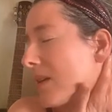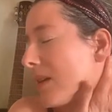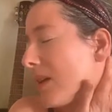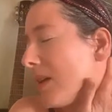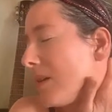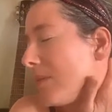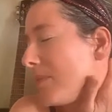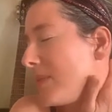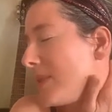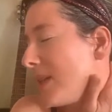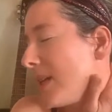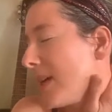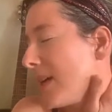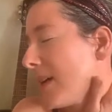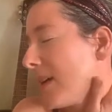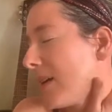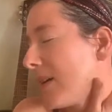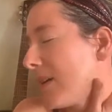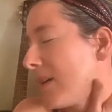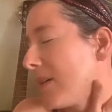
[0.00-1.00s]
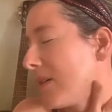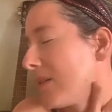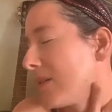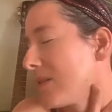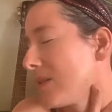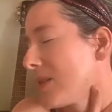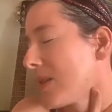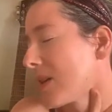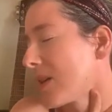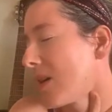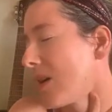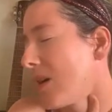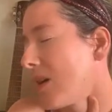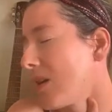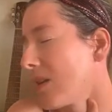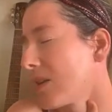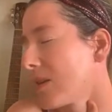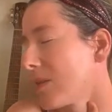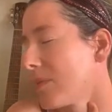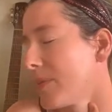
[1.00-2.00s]
Come down to the
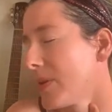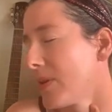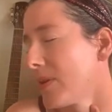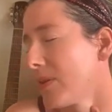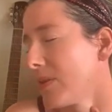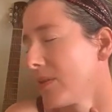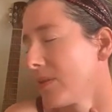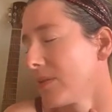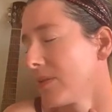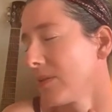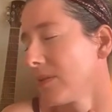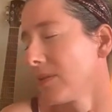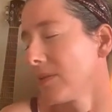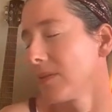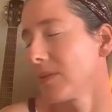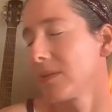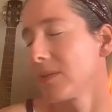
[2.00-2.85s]
collarbone.